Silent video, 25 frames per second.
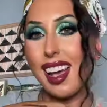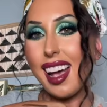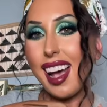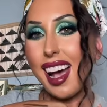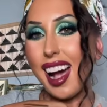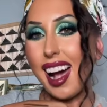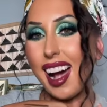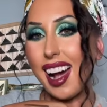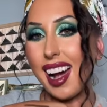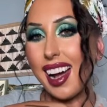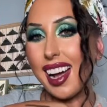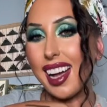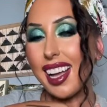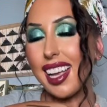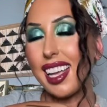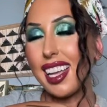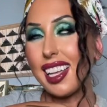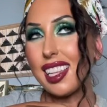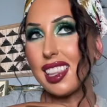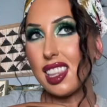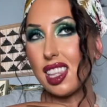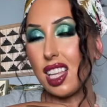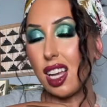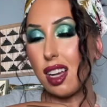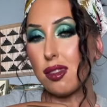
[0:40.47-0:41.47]
I
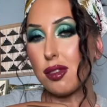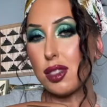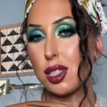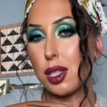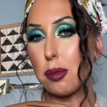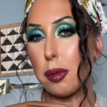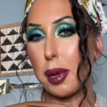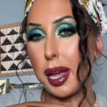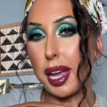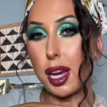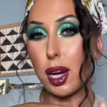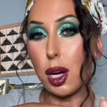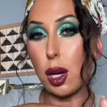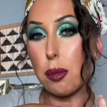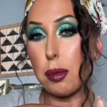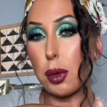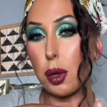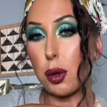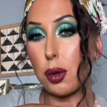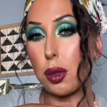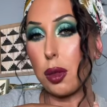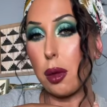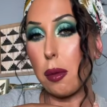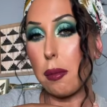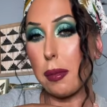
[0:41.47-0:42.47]
love to pair
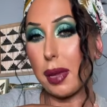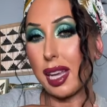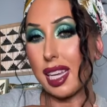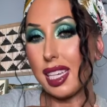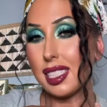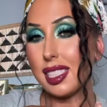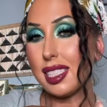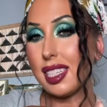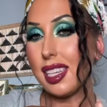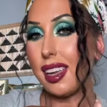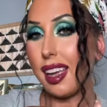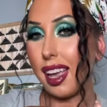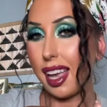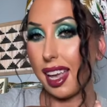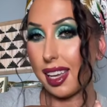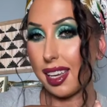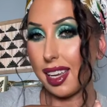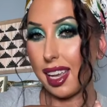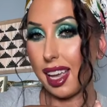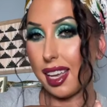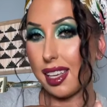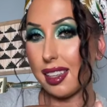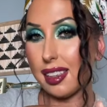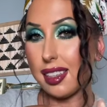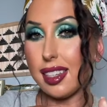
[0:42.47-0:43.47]
both Mandy and
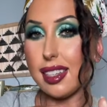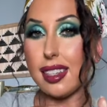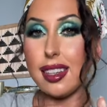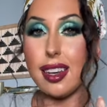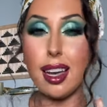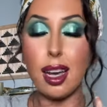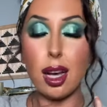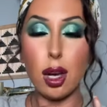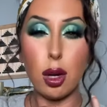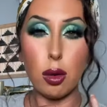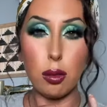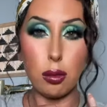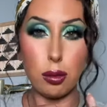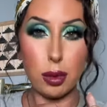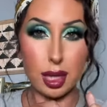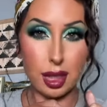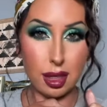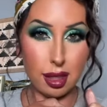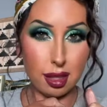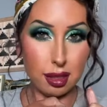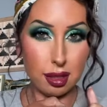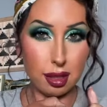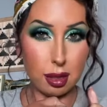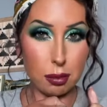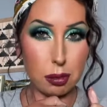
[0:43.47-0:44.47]
Kaylina with the
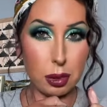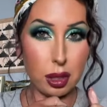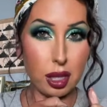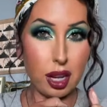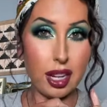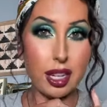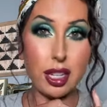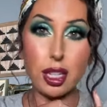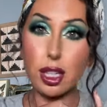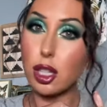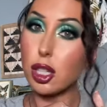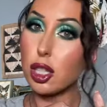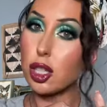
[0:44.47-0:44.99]
lip liner